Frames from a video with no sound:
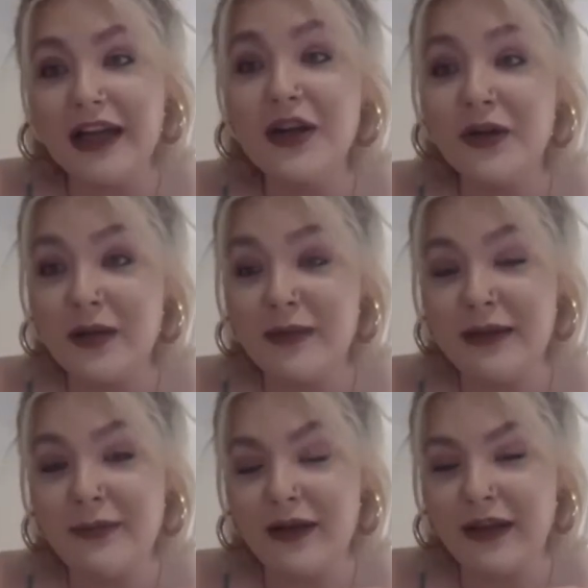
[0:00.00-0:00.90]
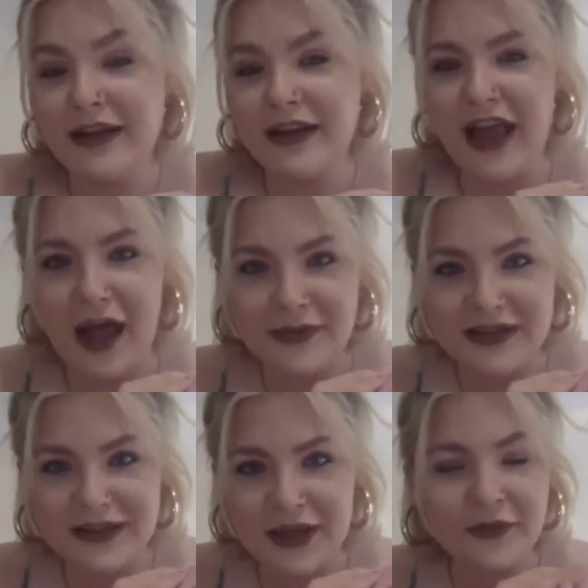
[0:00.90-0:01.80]
know what you mean about like apps
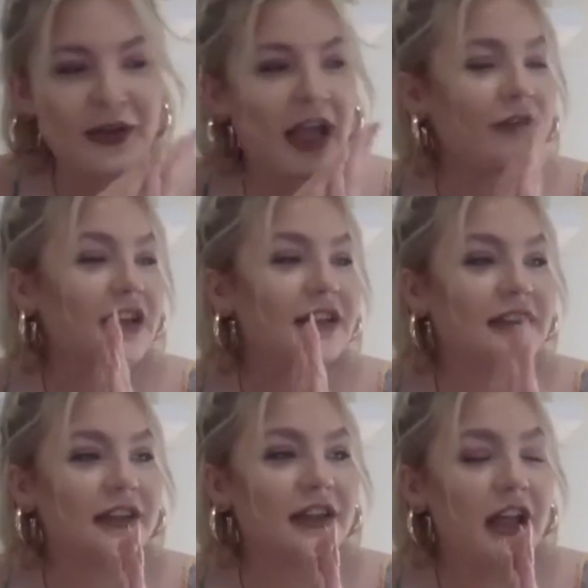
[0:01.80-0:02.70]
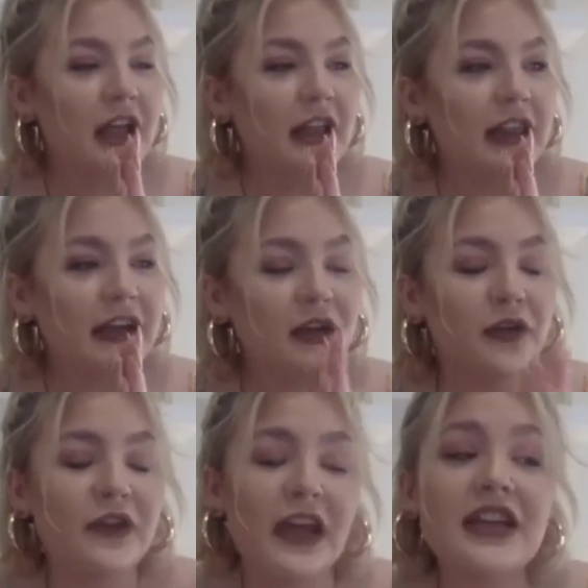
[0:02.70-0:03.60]
and stuff when you have instant like
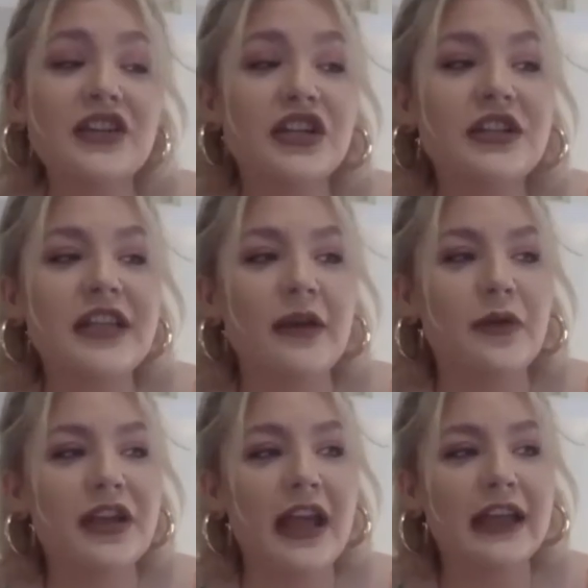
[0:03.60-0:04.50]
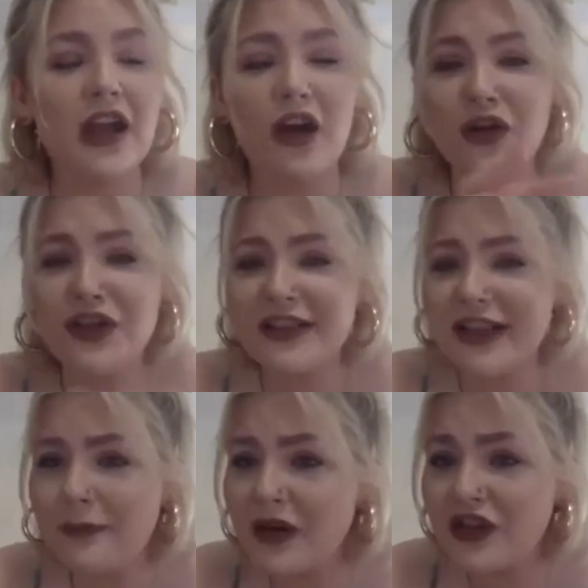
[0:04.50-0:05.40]
notifications and when you get like, oh, you can
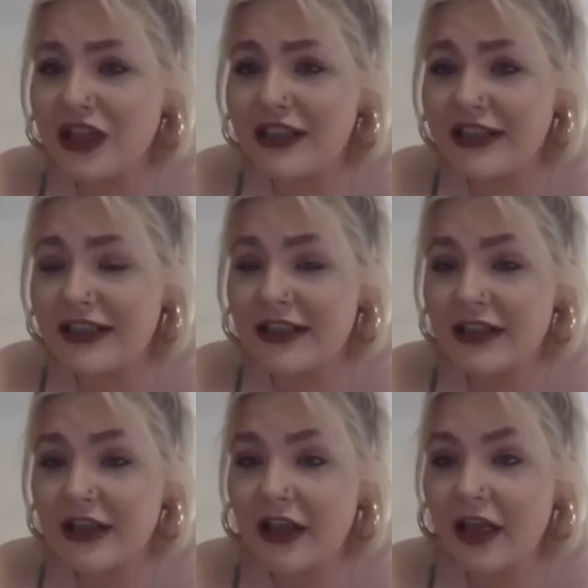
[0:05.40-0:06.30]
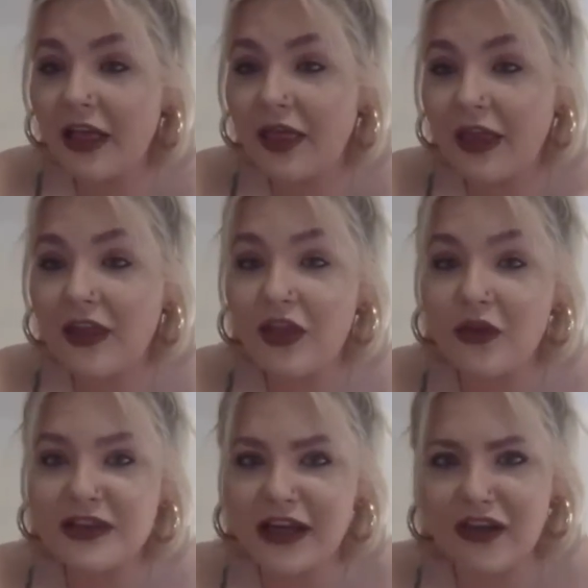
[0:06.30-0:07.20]
set budgets, yeah, like
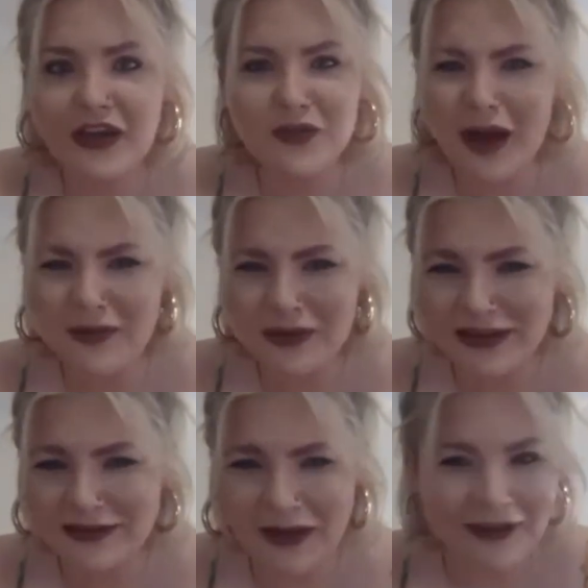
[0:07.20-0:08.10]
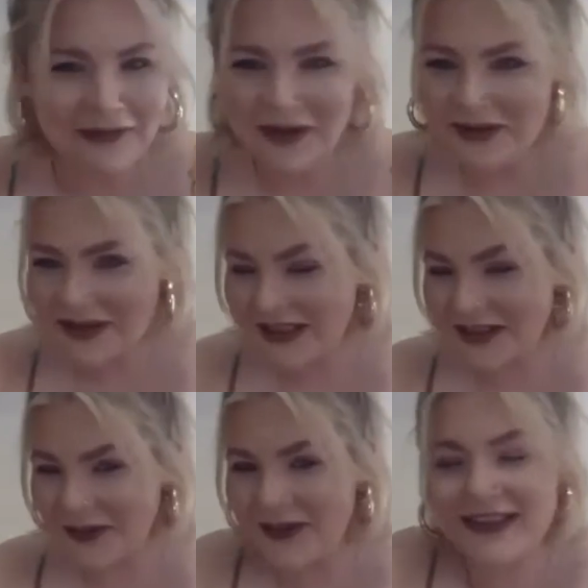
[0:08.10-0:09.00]
those kind of things. Why wasn't this
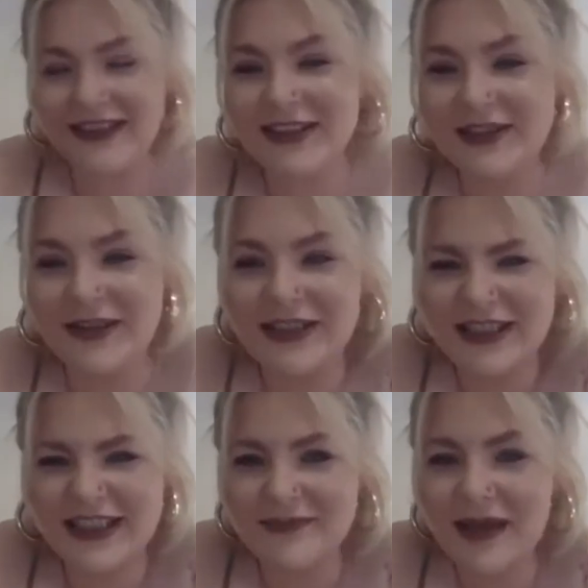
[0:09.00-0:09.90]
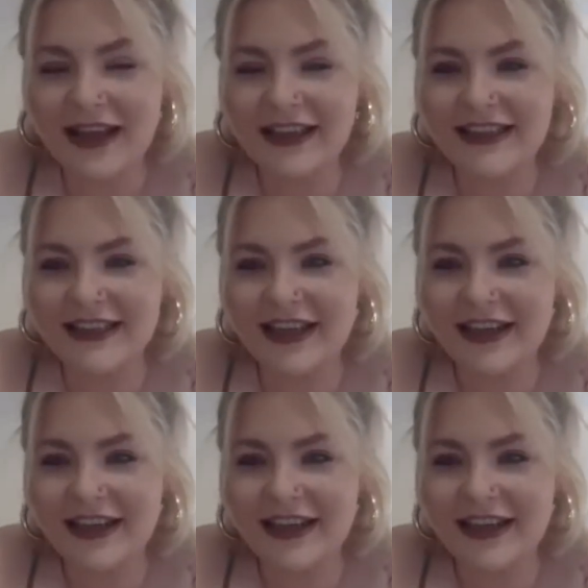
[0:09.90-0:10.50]
always the situation? It's mad, isn't it?